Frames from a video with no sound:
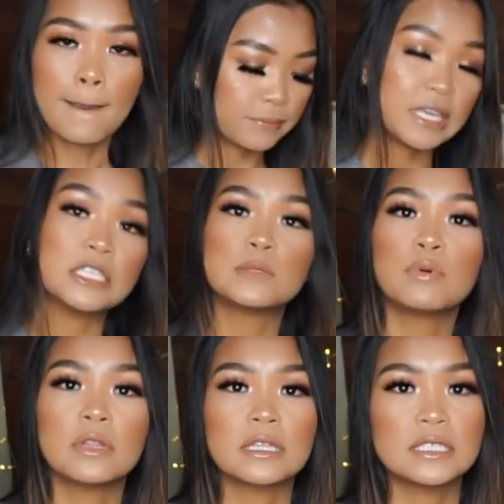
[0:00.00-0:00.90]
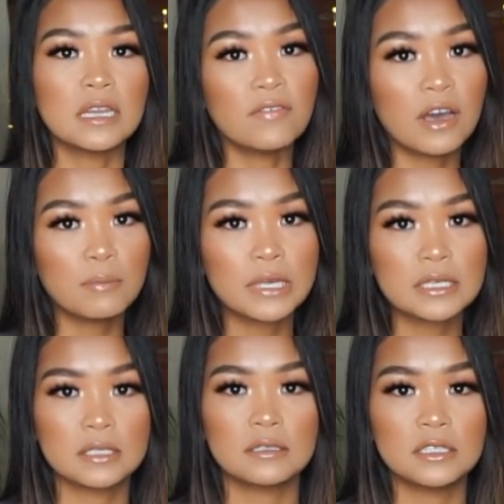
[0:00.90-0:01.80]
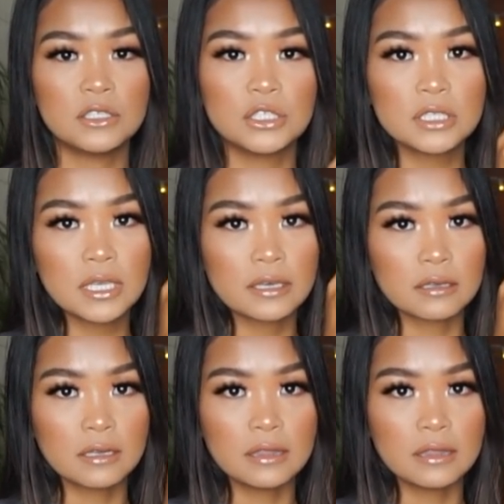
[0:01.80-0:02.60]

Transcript: me just pulling the stuff out because it's just like